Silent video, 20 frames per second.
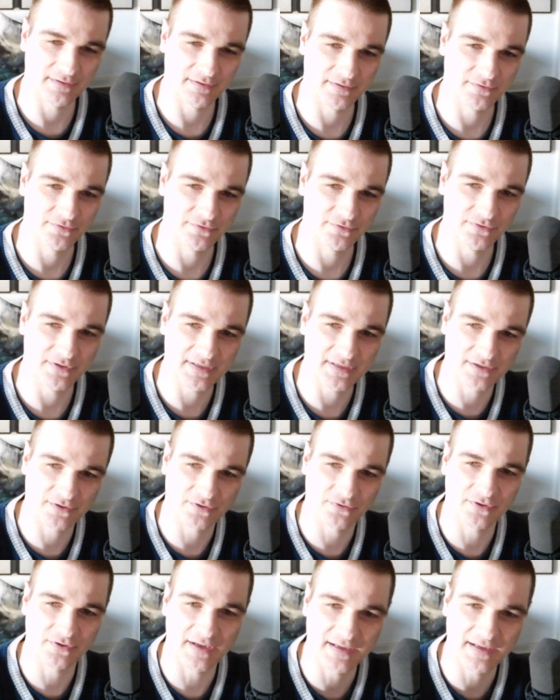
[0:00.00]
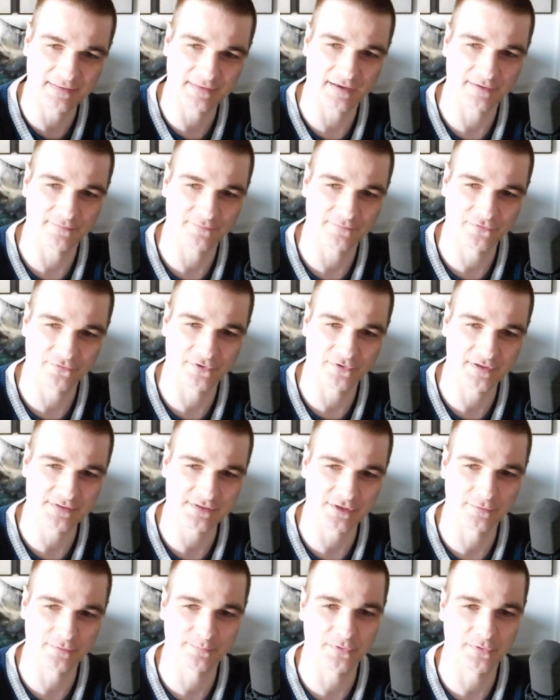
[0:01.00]
recreate them, for
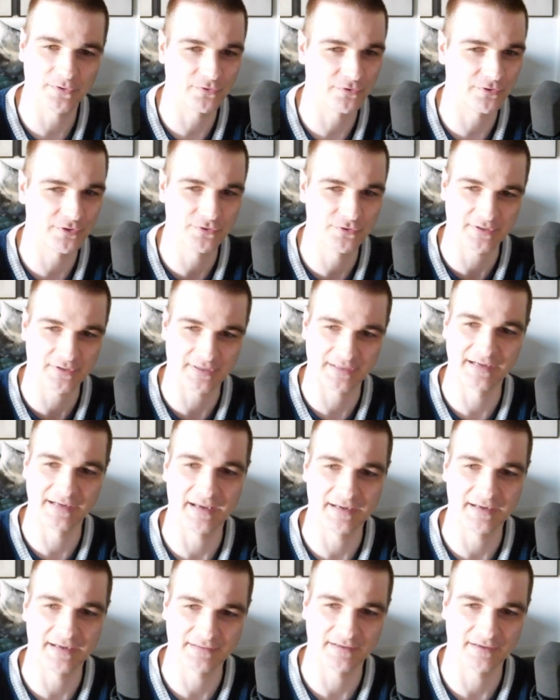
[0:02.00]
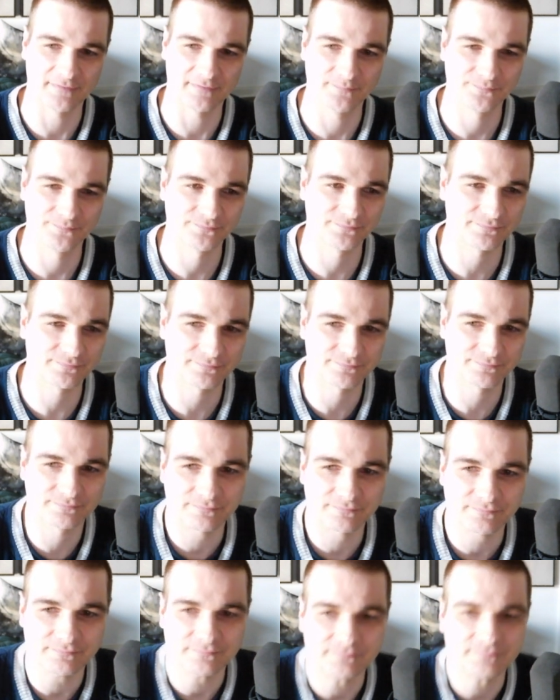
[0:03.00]
example, or you can layer them
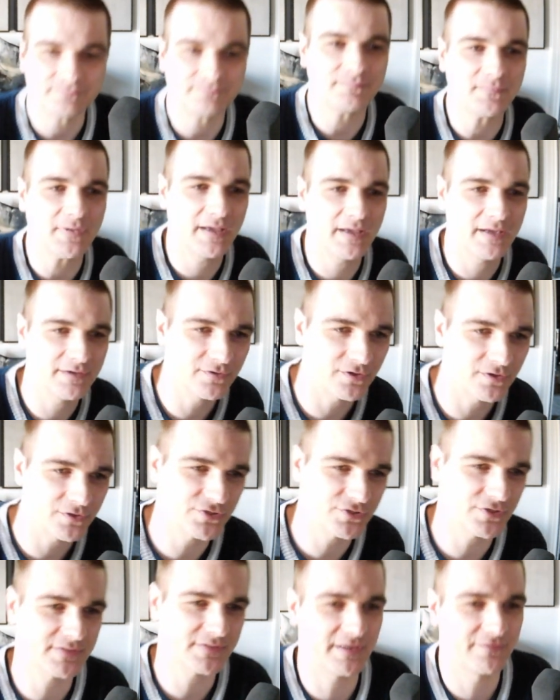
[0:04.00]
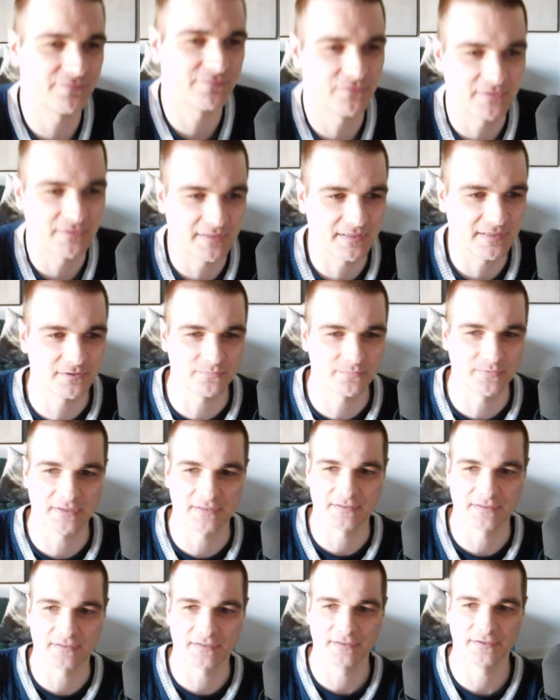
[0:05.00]
and not just have to deal
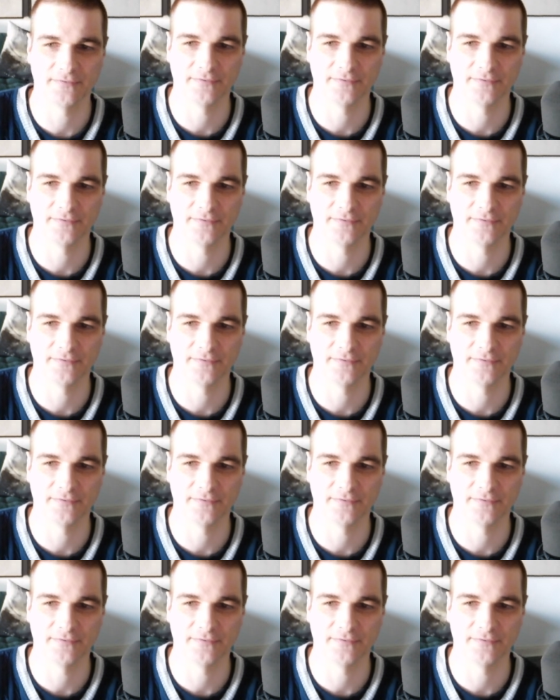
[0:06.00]
with